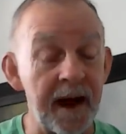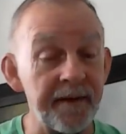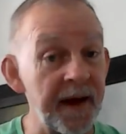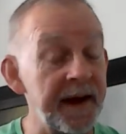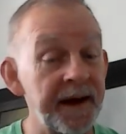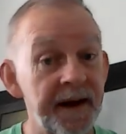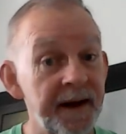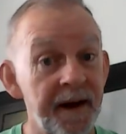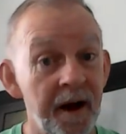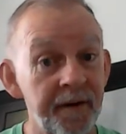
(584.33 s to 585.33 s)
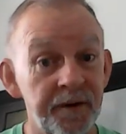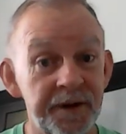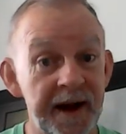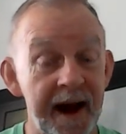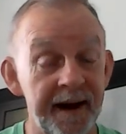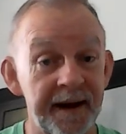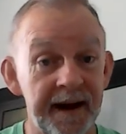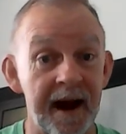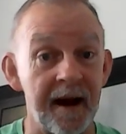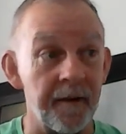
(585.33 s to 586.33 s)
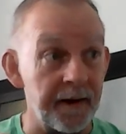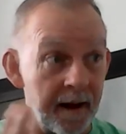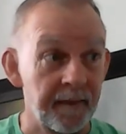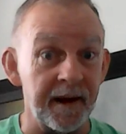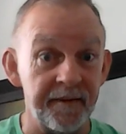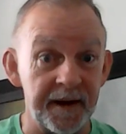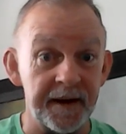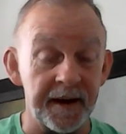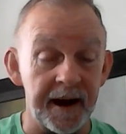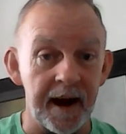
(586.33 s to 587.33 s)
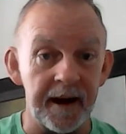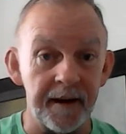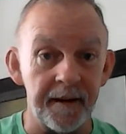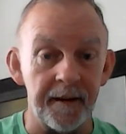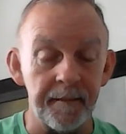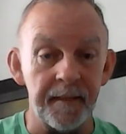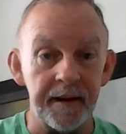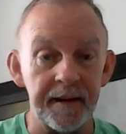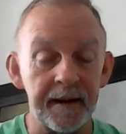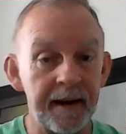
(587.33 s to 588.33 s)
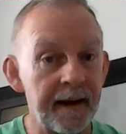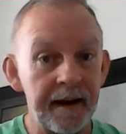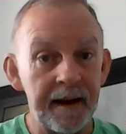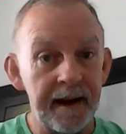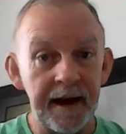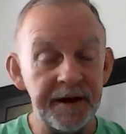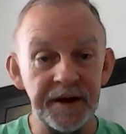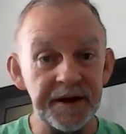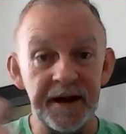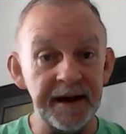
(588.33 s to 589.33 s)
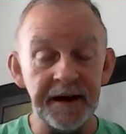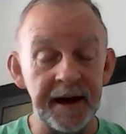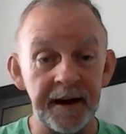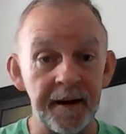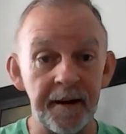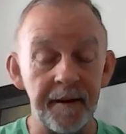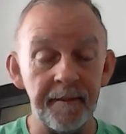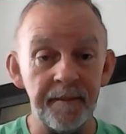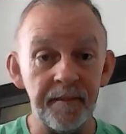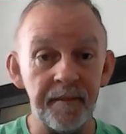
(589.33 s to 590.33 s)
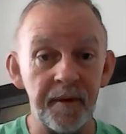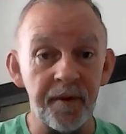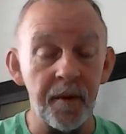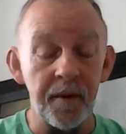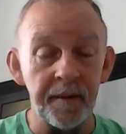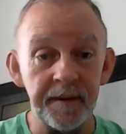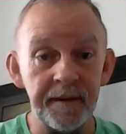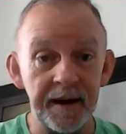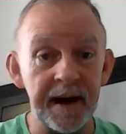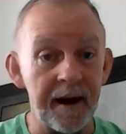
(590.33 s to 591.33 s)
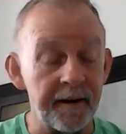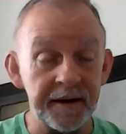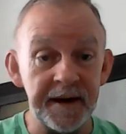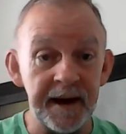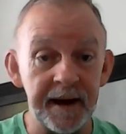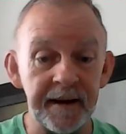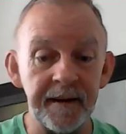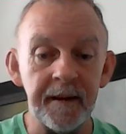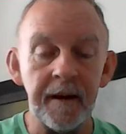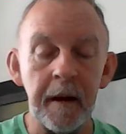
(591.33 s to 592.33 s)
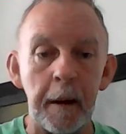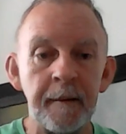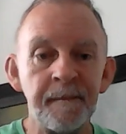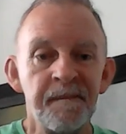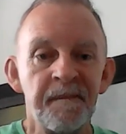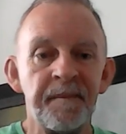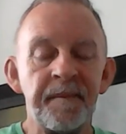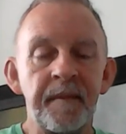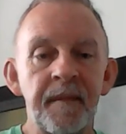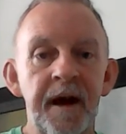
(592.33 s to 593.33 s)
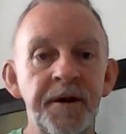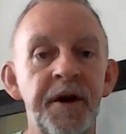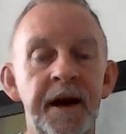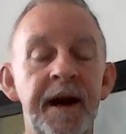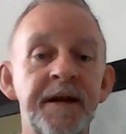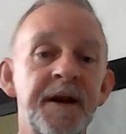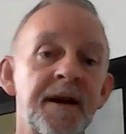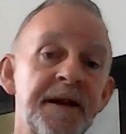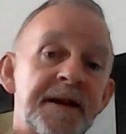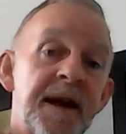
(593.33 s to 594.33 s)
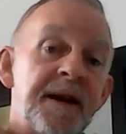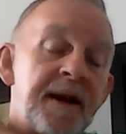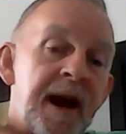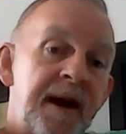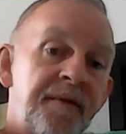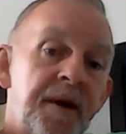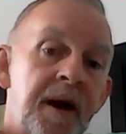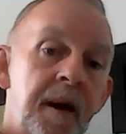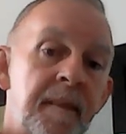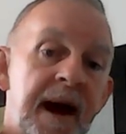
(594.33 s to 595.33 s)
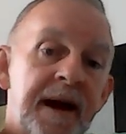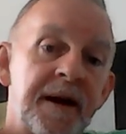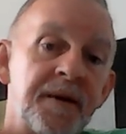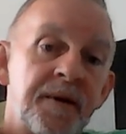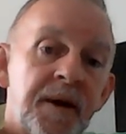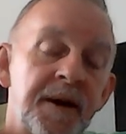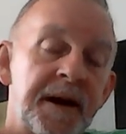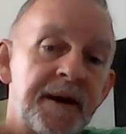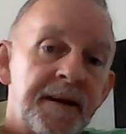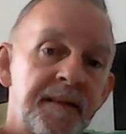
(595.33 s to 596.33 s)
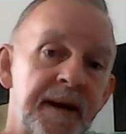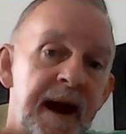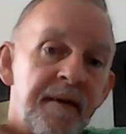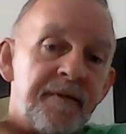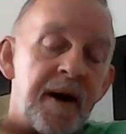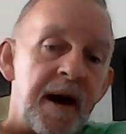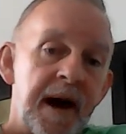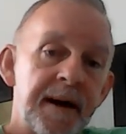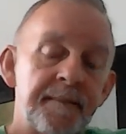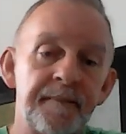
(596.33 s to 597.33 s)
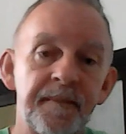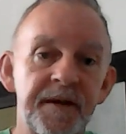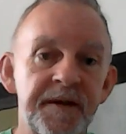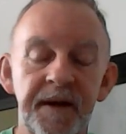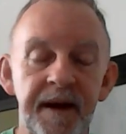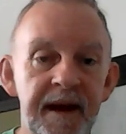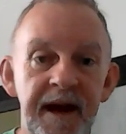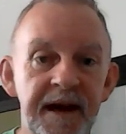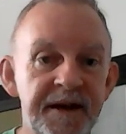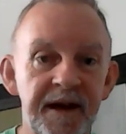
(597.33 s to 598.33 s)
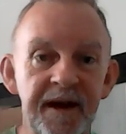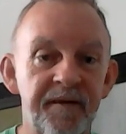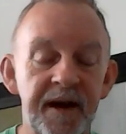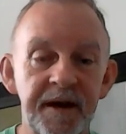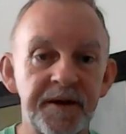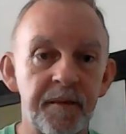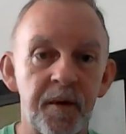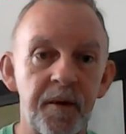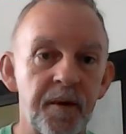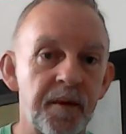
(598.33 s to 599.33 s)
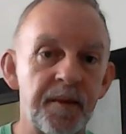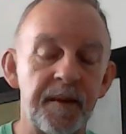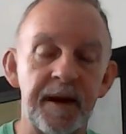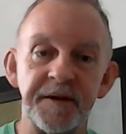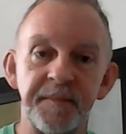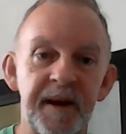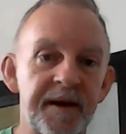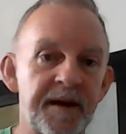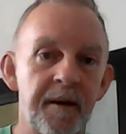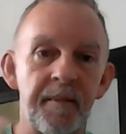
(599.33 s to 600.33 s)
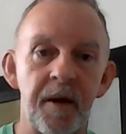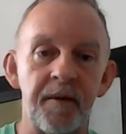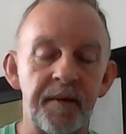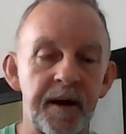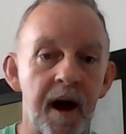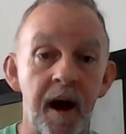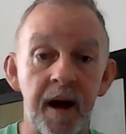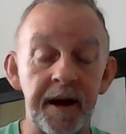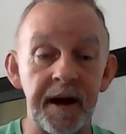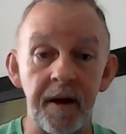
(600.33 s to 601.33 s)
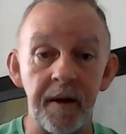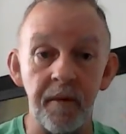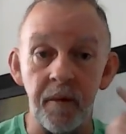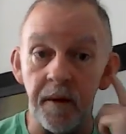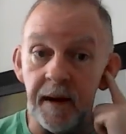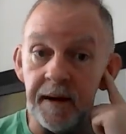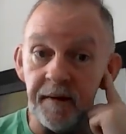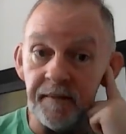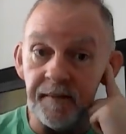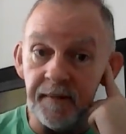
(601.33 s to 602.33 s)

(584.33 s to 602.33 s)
think he didn't understand the count, and I believe he could have got up, but he just didn't get up before the count of 10. And you can easily see that if you go back and you look at that fight. It's easily visible. It's picked up on the audio and the